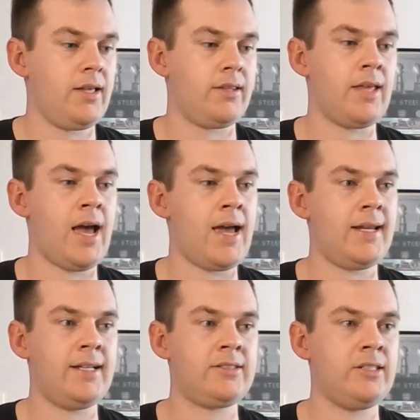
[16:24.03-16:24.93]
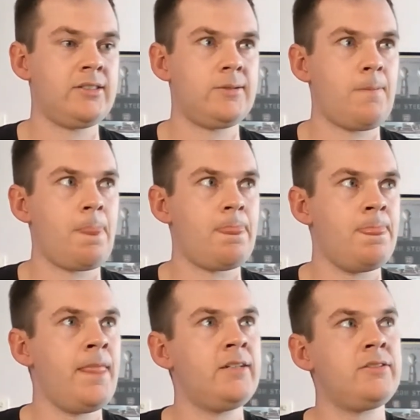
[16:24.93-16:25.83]
that it's just
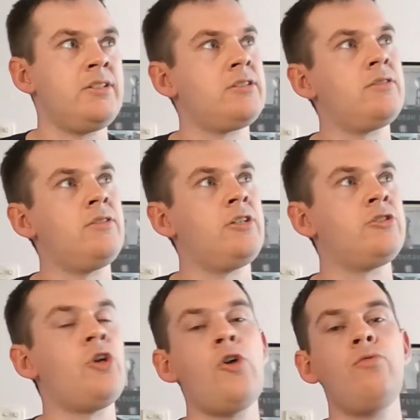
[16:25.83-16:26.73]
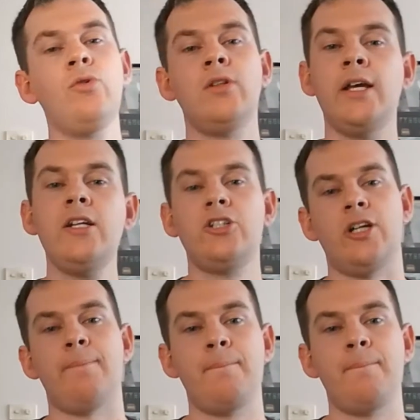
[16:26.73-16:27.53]
there's no real leadership